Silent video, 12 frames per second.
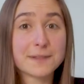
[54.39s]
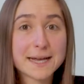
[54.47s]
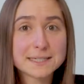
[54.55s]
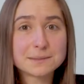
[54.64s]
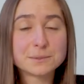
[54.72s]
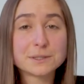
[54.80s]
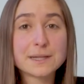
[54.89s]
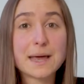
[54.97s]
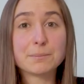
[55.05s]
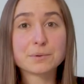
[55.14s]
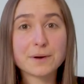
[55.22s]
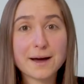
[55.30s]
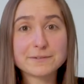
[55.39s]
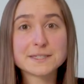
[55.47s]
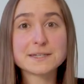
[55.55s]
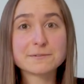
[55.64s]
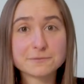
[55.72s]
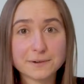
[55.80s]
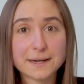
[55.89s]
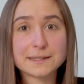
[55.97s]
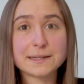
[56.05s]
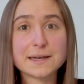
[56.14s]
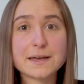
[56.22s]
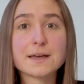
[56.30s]
flexible and
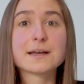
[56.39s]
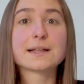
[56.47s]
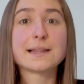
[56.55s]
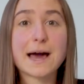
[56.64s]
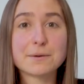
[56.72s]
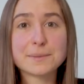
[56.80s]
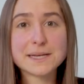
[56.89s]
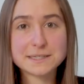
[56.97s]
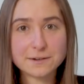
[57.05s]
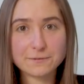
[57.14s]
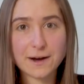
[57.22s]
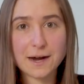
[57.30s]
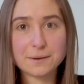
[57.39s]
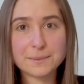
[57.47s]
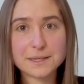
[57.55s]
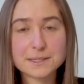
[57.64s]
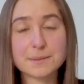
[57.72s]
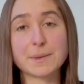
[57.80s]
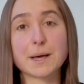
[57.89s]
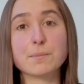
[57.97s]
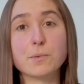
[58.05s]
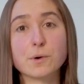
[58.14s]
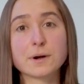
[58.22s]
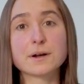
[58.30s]
privacy-friendly cloud-based environment to make
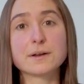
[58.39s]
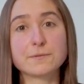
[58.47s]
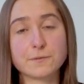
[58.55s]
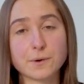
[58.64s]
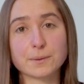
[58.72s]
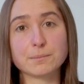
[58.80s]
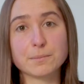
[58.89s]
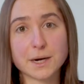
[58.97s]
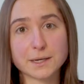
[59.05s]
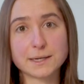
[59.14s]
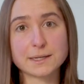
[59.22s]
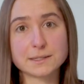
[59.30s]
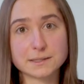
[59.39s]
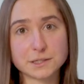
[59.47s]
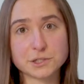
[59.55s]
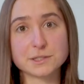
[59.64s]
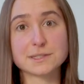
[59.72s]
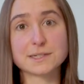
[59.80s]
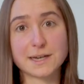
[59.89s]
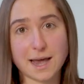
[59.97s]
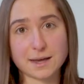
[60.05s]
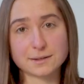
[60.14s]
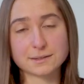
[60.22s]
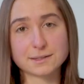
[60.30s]
more informed marketing decisions
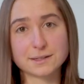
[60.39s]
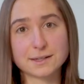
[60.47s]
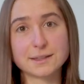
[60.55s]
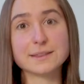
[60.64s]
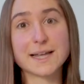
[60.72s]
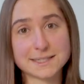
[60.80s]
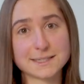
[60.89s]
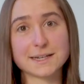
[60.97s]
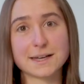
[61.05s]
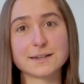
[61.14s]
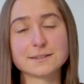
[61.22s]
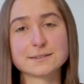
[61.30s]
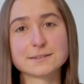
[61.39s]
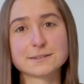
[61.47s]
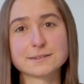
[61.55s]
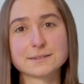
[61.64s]
today. Let's dig in.